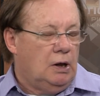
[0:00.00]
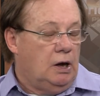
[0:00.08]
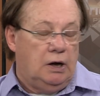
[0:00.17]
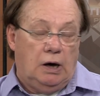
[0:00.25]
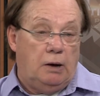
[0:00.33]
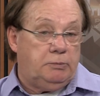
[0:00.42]

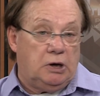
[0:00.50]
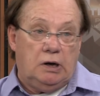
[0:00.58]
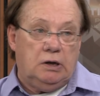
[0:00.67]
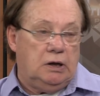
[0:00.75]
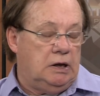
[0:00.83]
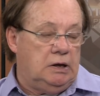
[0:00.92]
And I tell
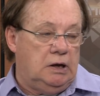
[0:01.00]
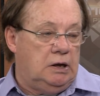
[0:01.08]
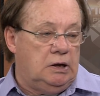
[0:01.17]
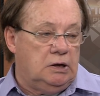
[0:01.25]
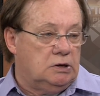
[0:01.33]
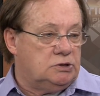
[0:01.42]
you, he
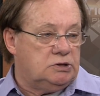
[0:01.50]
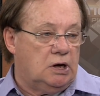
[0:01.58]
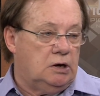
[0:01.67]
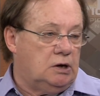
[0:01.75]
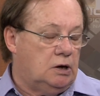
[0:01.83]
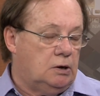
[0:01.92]
he is
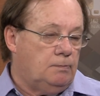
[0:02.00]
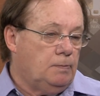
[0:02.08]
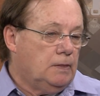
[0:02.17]
a uh,